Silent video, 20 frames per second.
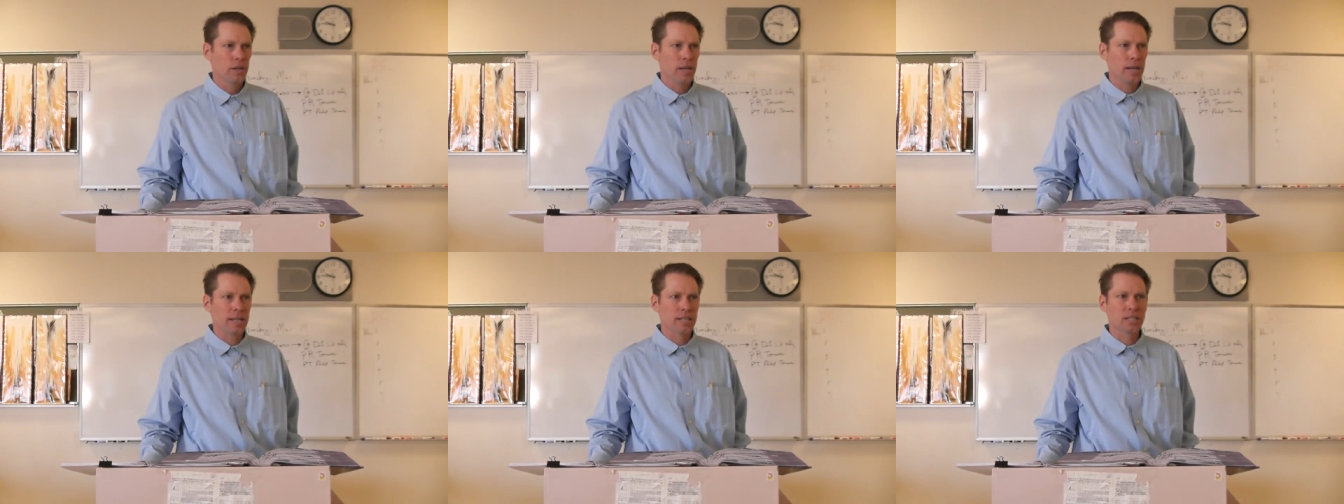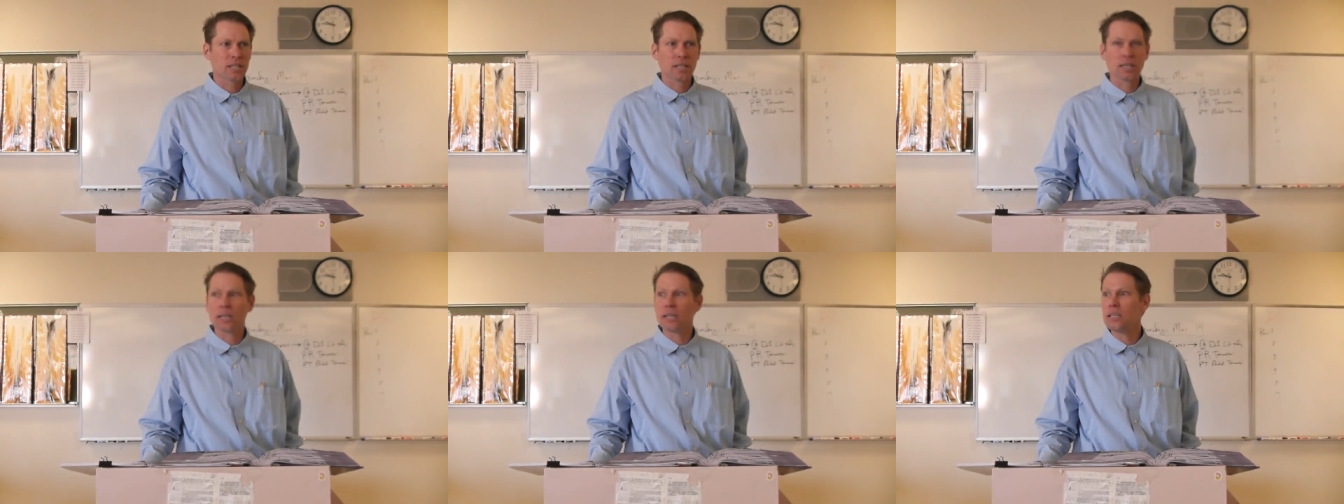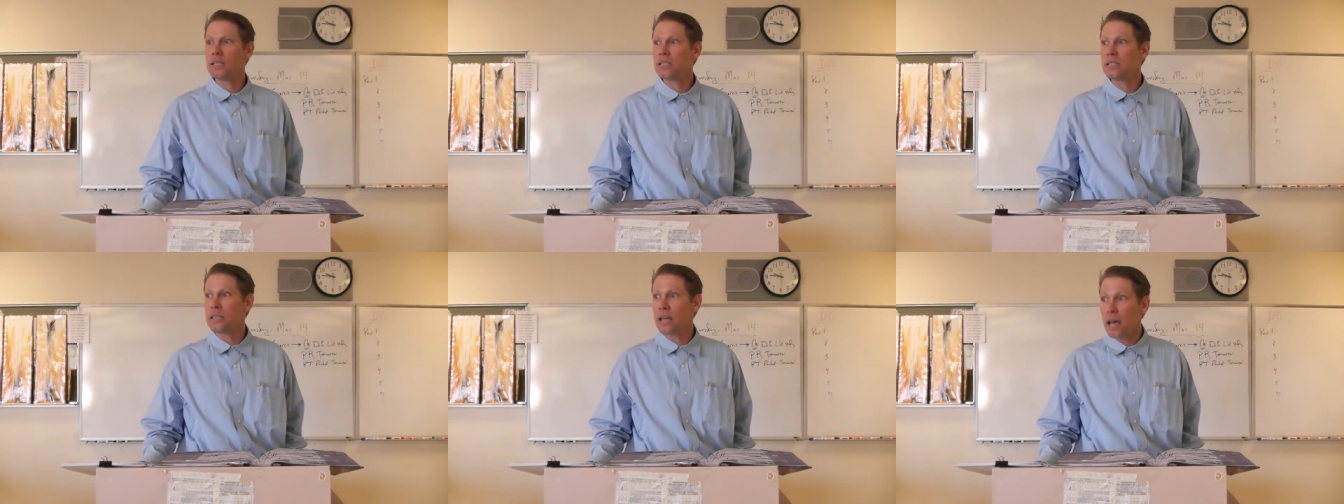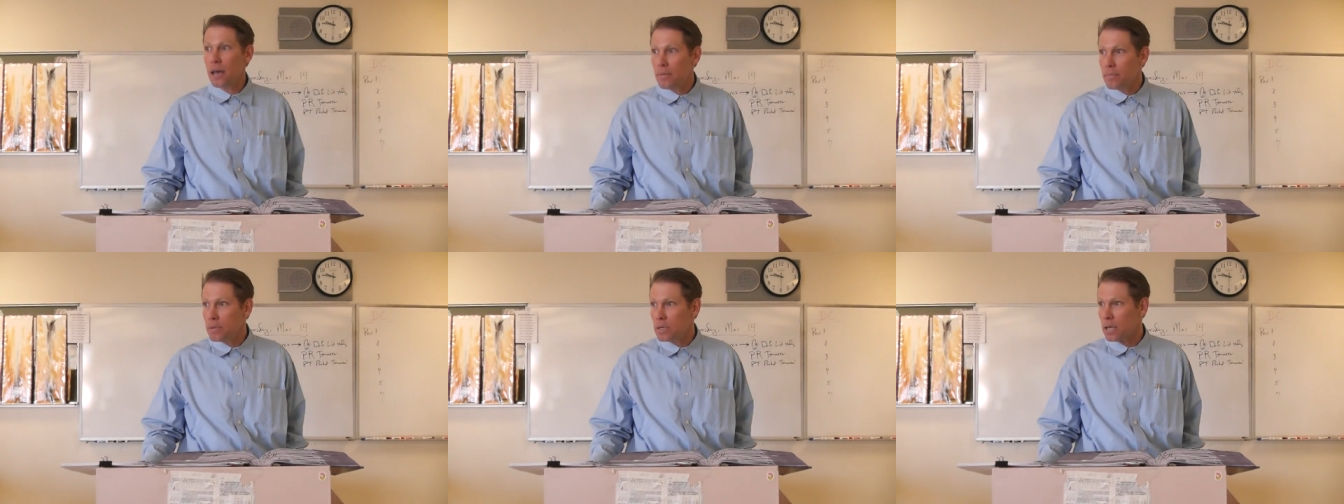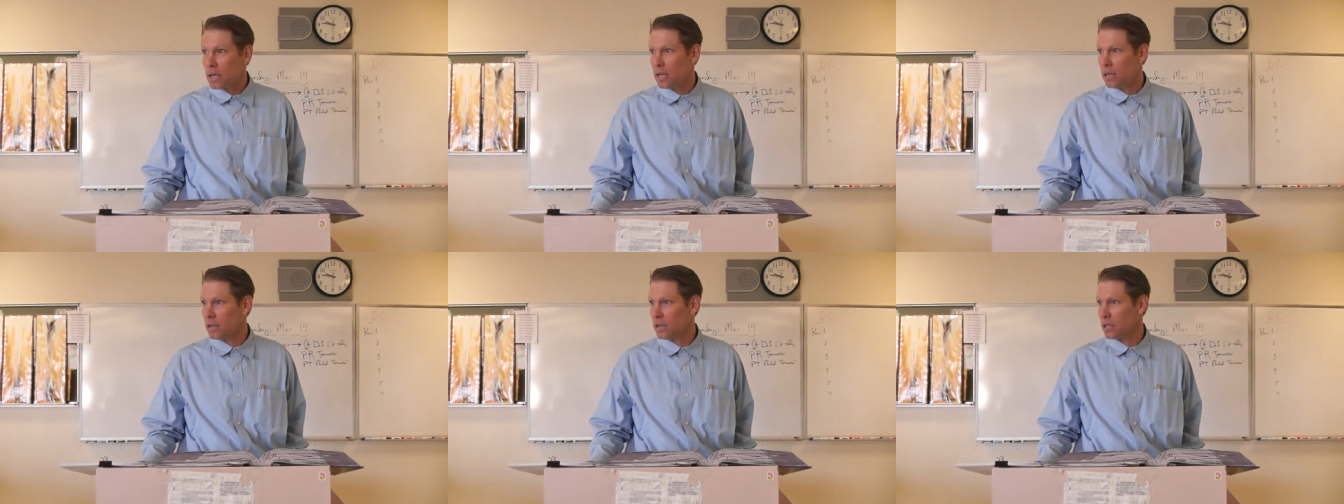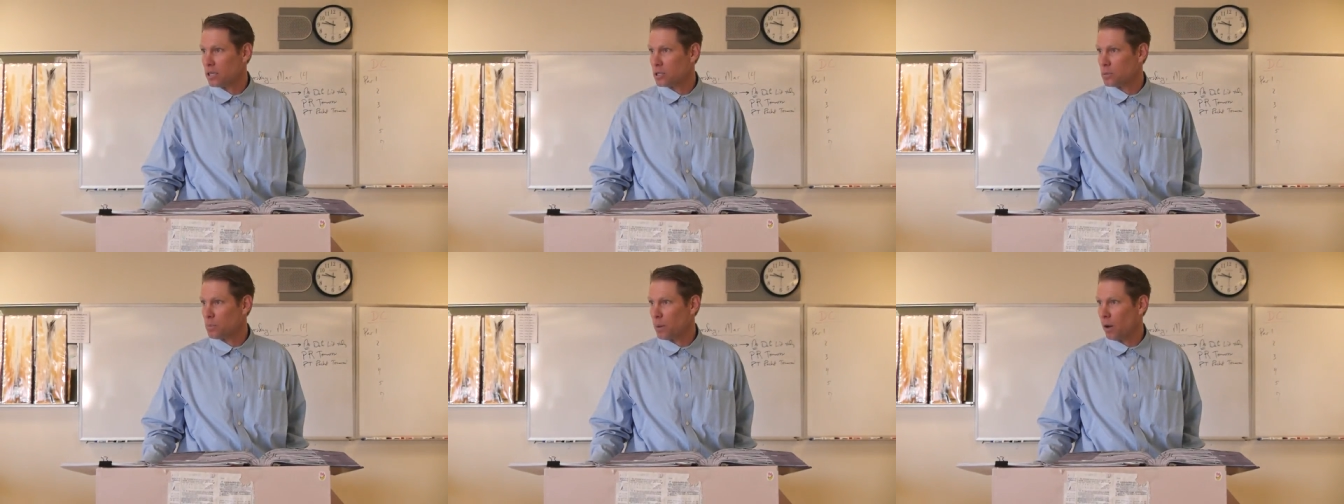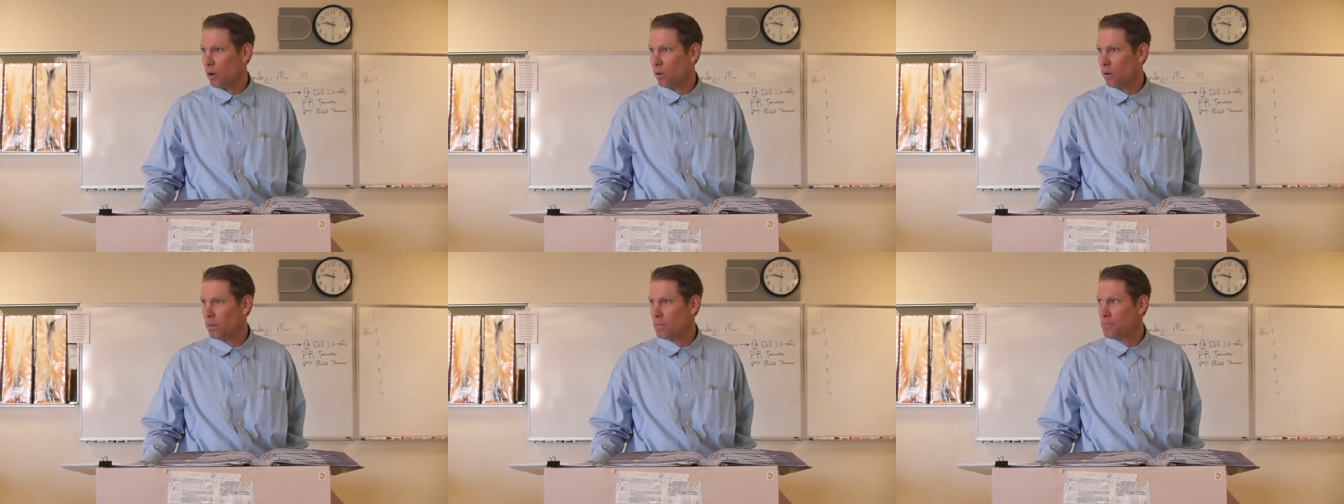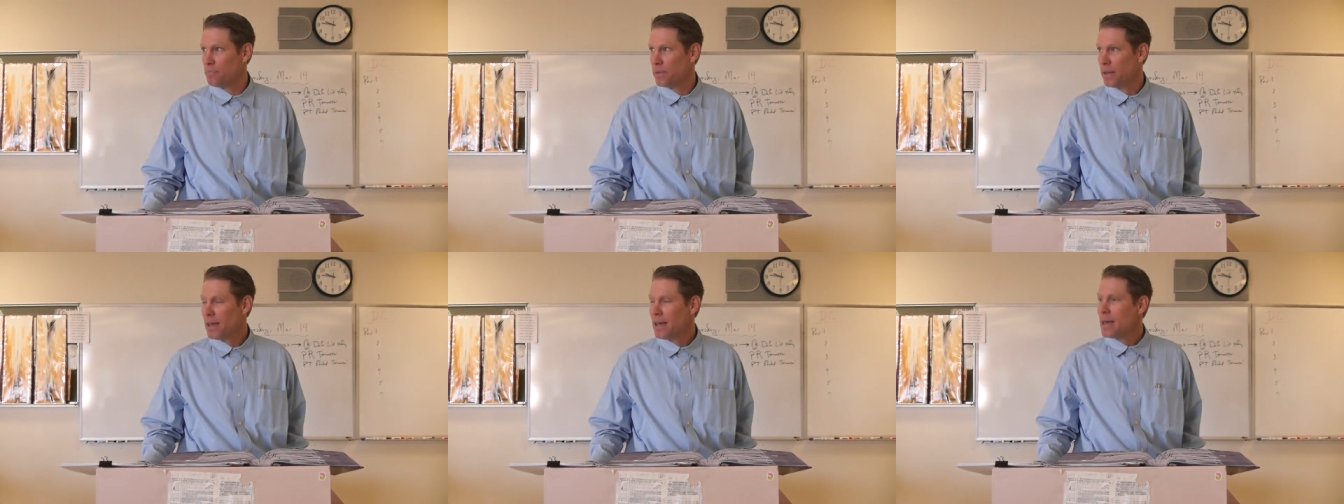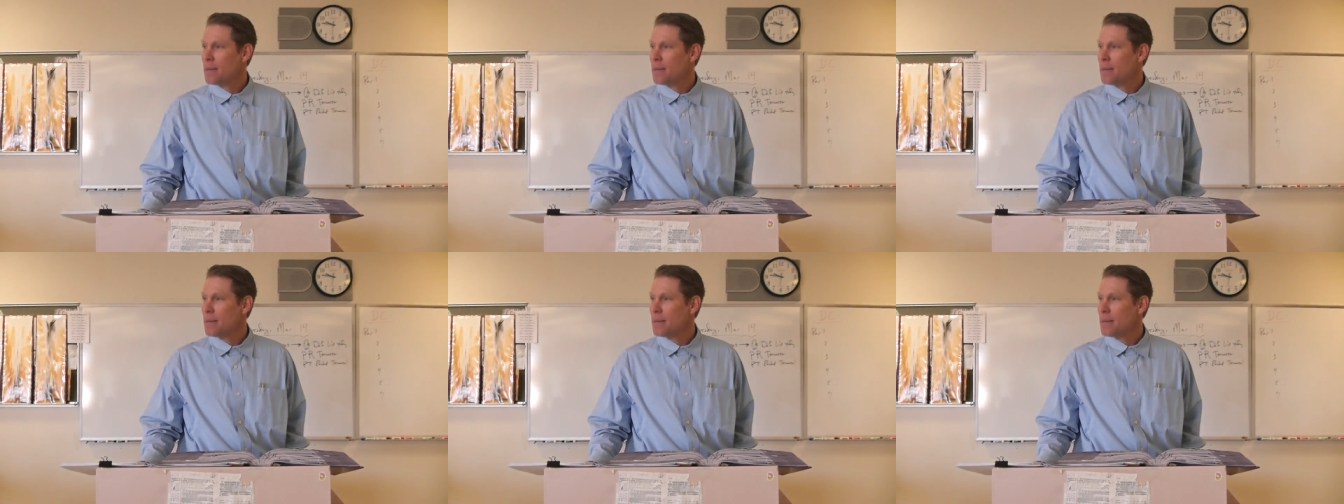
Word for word: is condemned in this poem